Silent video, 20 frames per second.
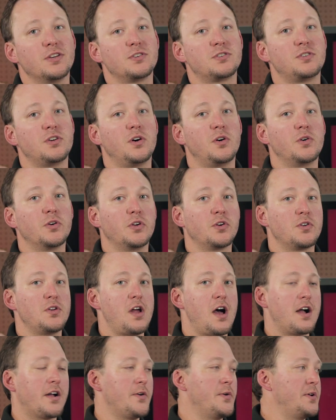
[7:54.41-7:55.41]
So you're
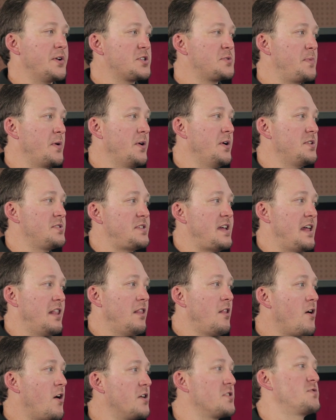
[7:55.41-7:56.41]
not going to experience
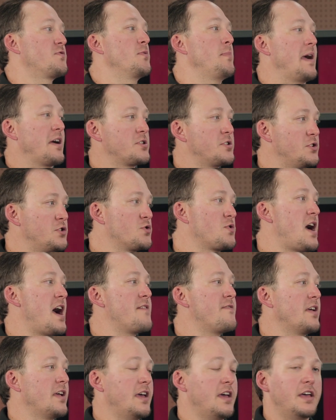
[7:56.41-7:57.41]
that loss from actually
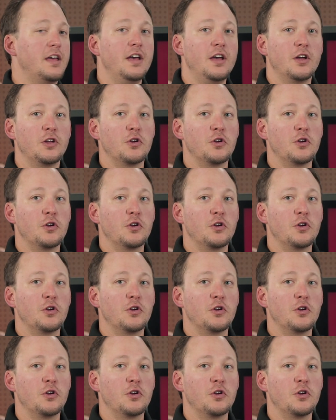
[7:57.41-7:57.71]
driving it.